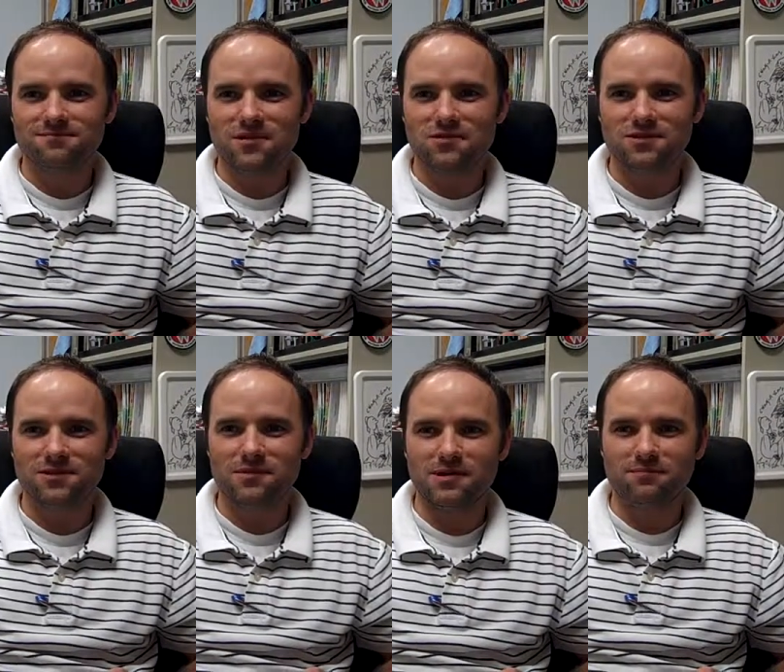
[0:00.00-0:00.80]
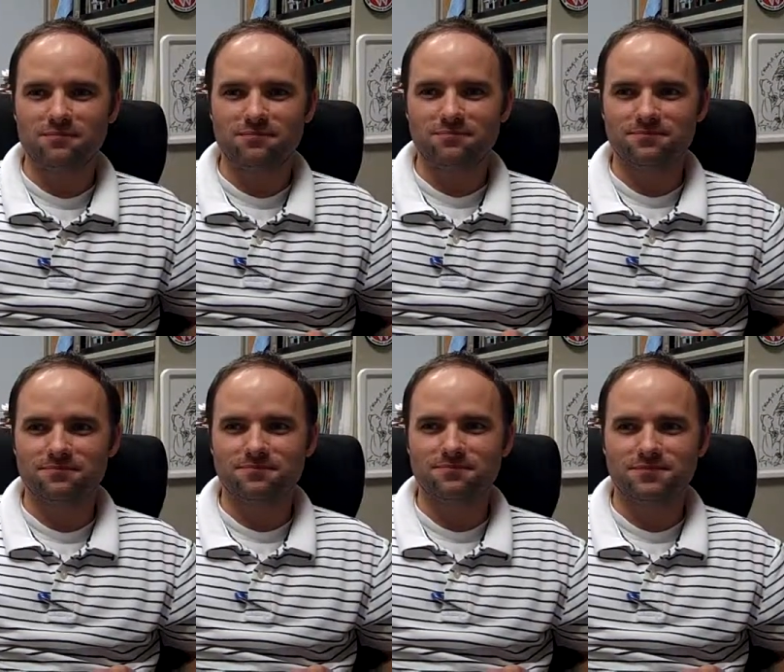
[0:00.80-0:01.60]
Mostly about
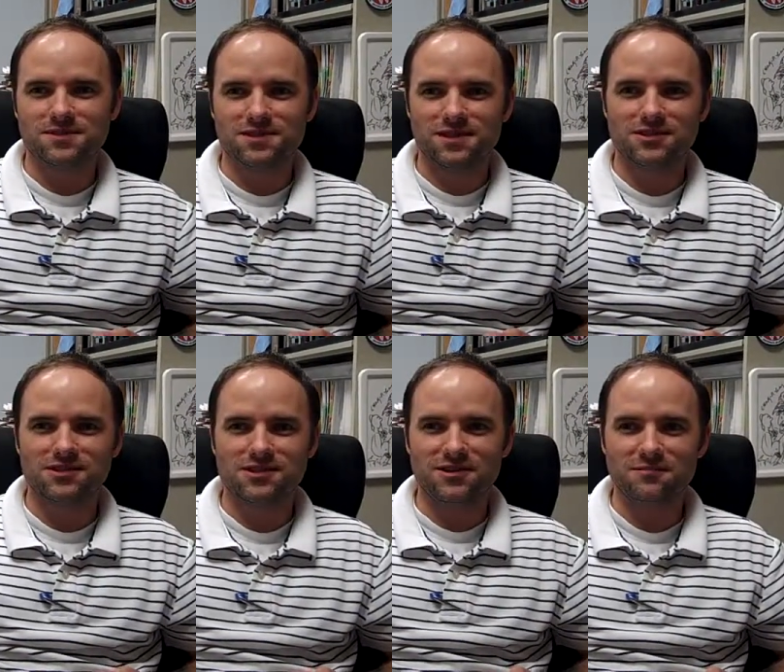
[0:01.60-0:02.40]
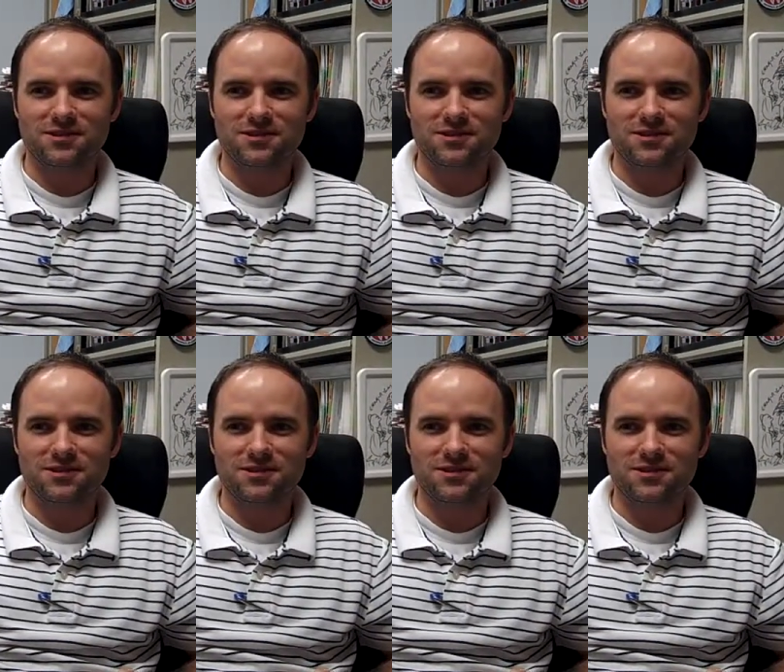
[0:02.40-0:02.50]
stationery,